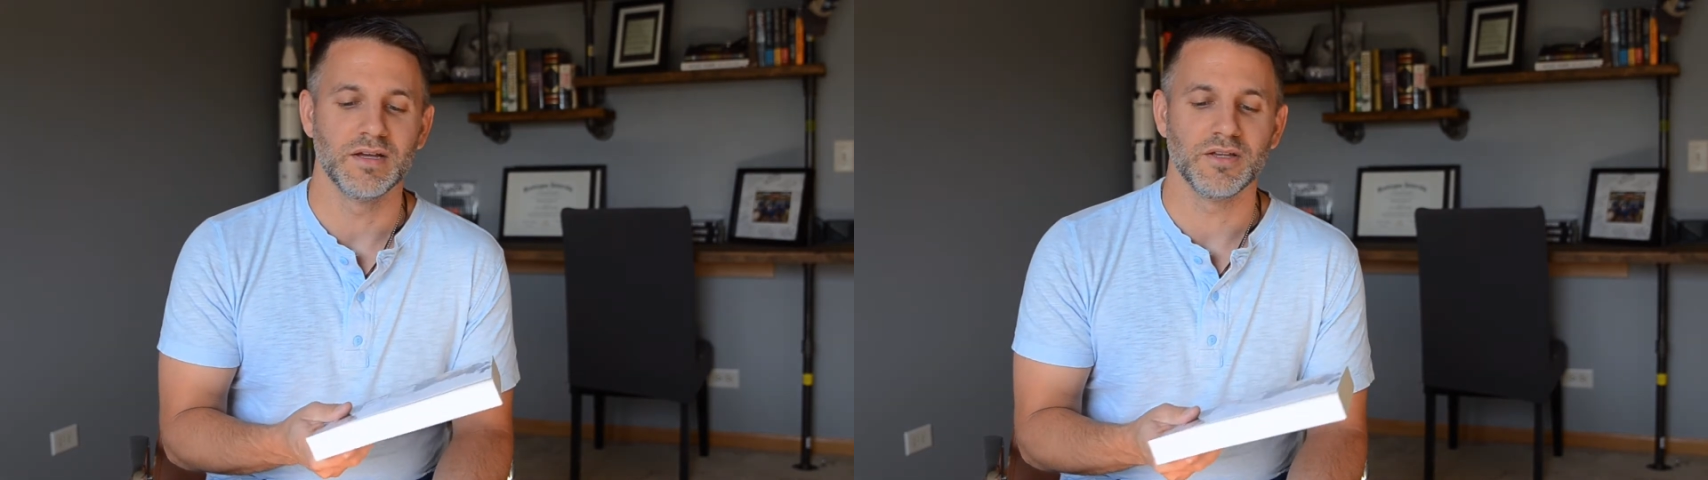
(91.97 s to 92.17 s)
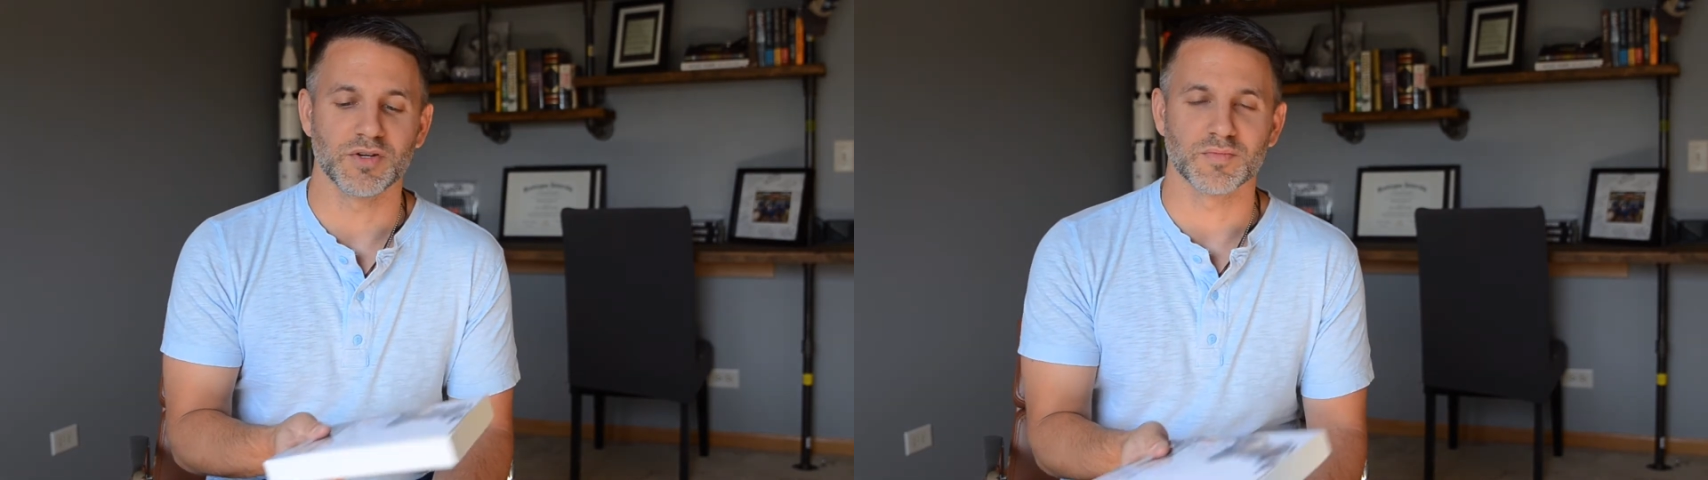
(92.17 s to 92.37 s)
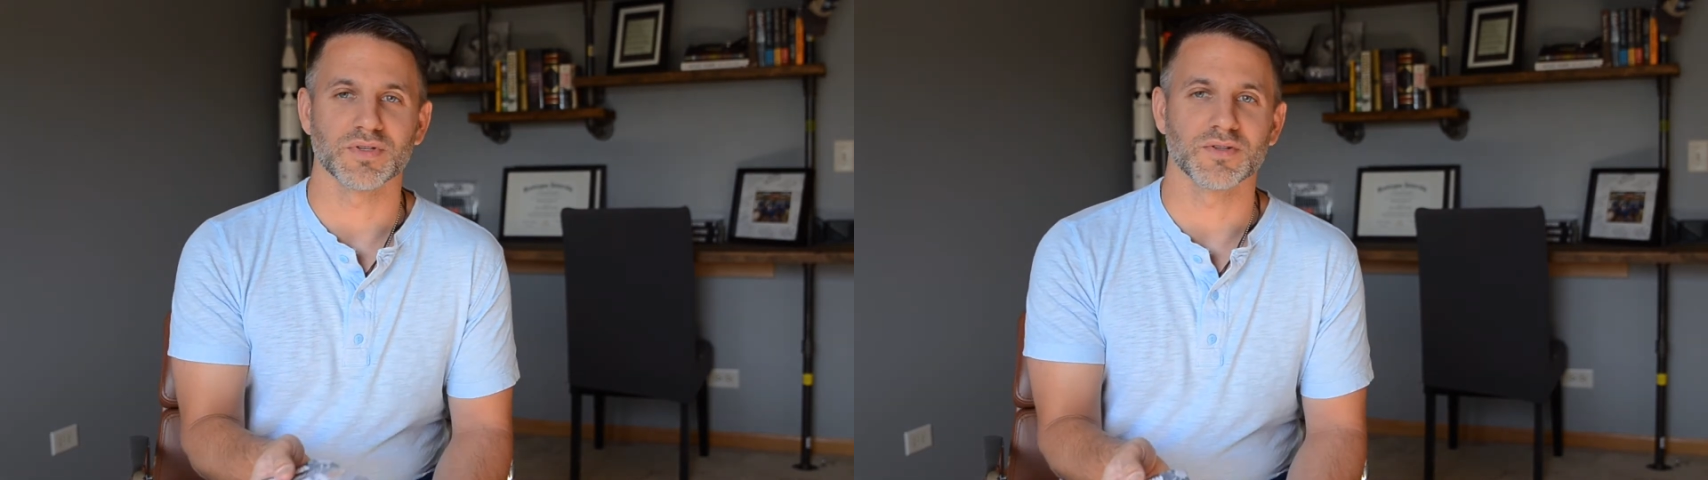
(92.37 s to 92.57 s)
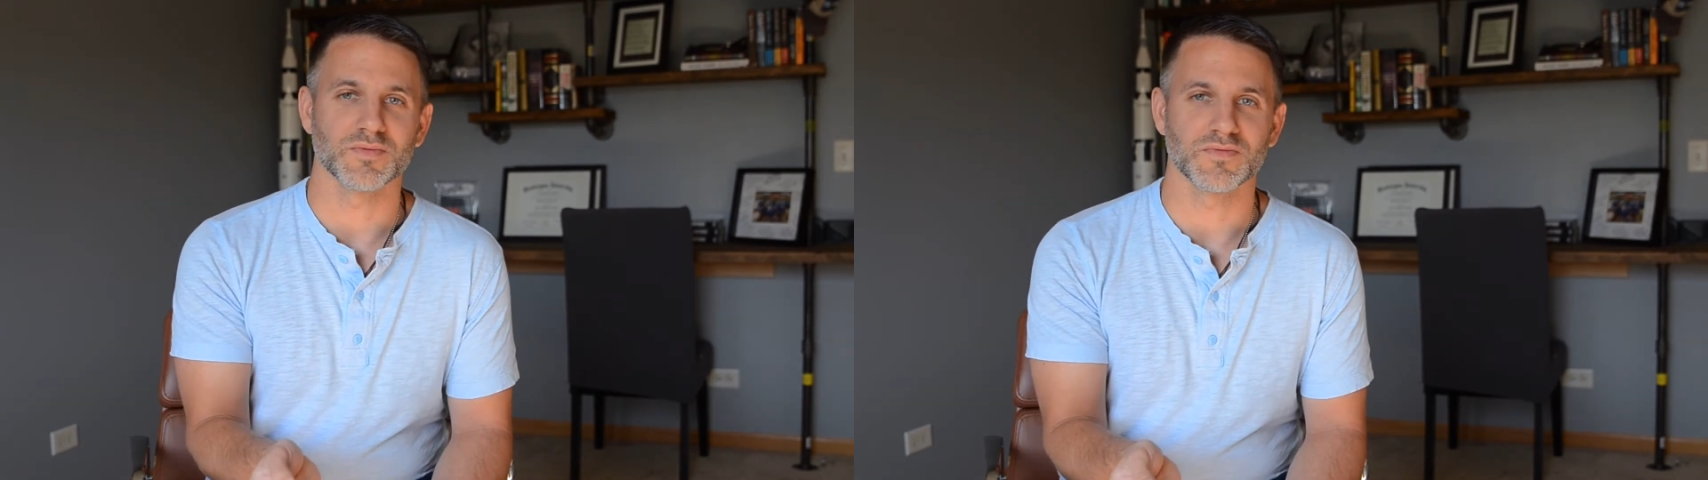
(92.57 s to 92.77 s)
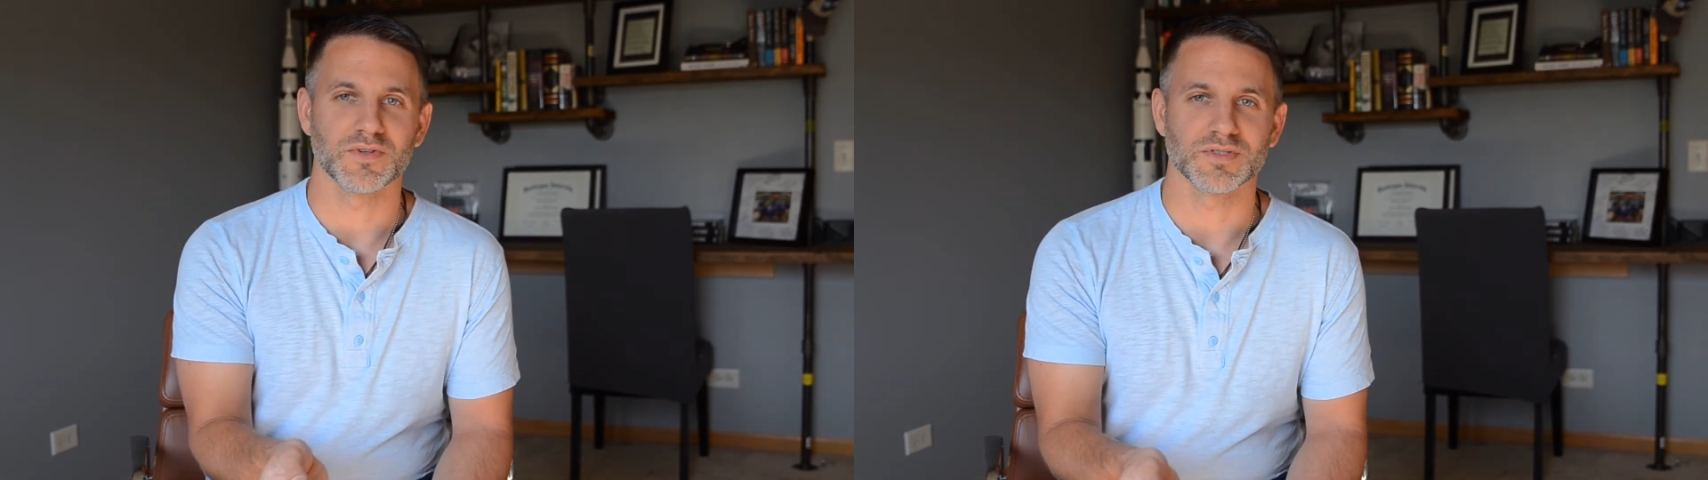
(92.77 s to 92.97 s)
you can put the
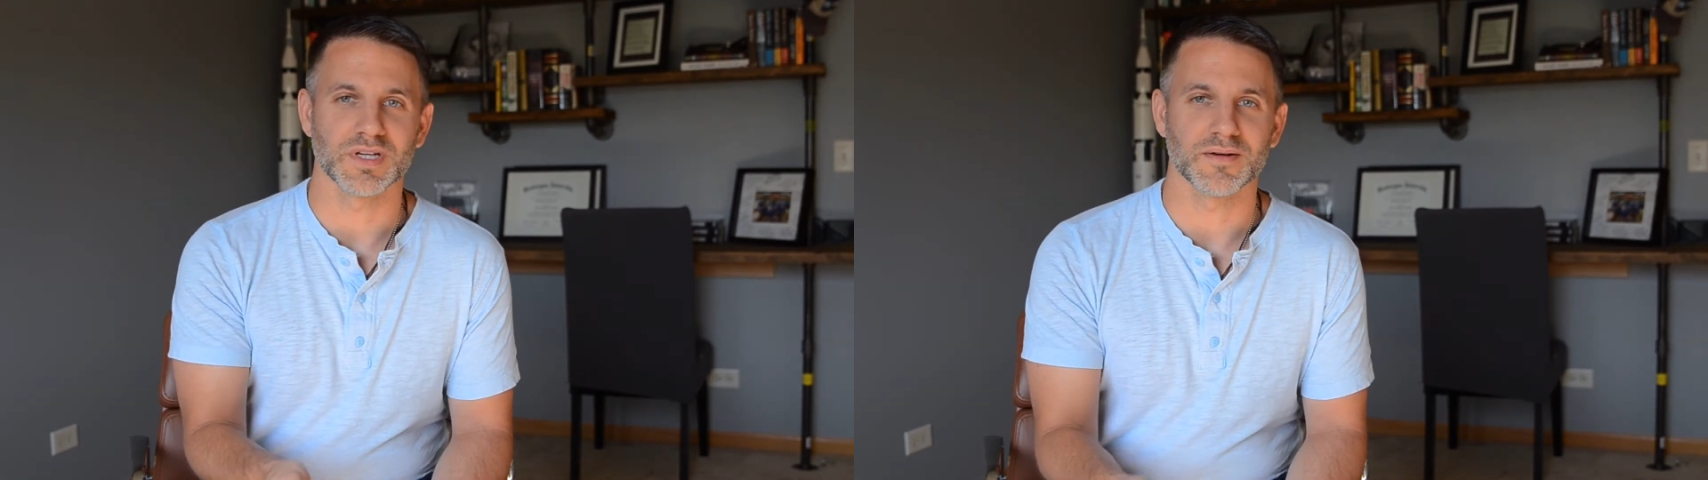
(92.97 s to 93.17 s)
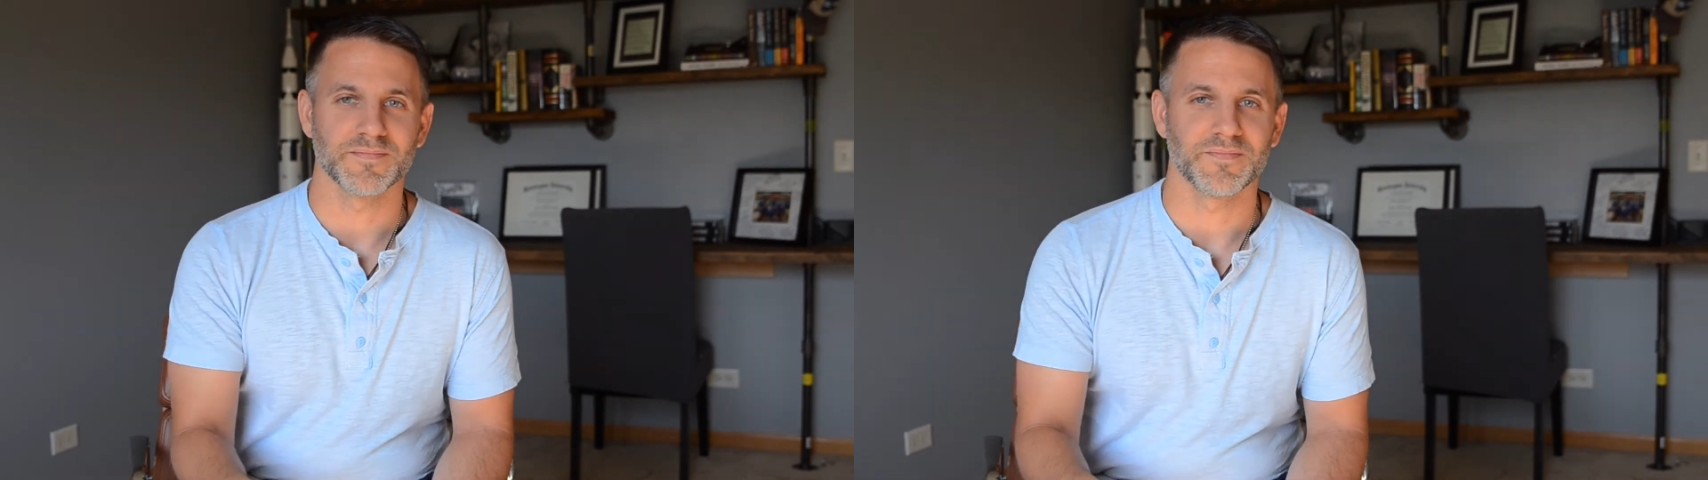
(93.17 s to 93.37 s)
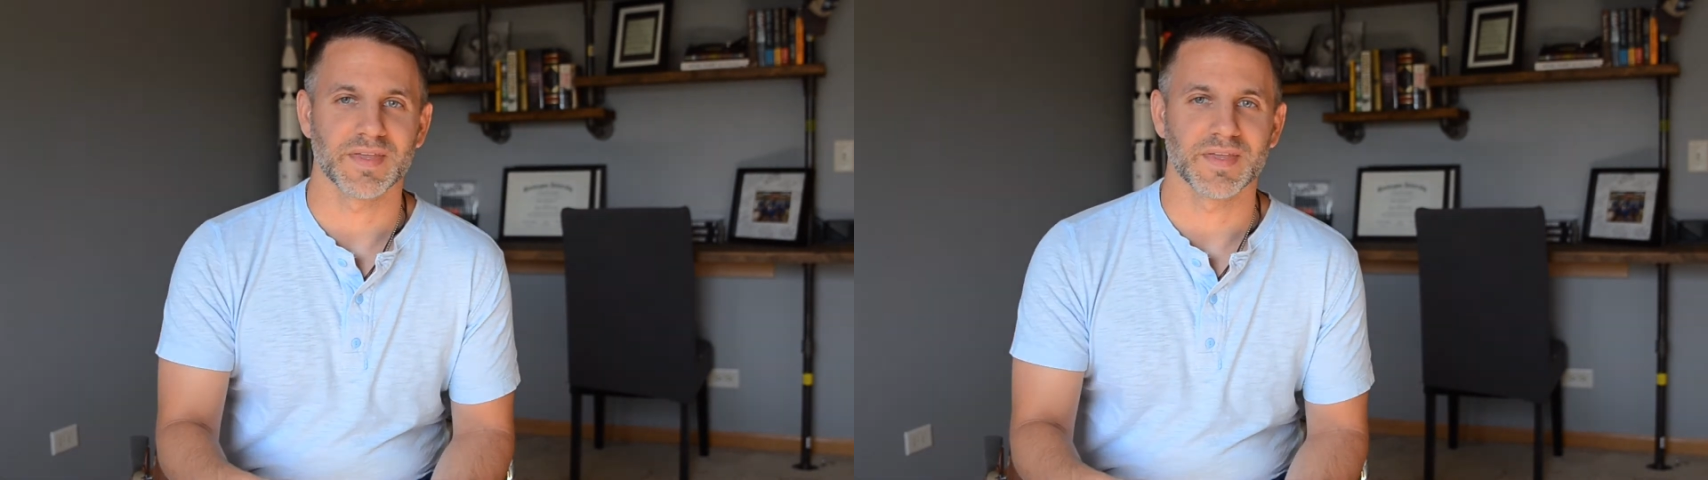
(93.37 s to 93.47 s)
reviews up.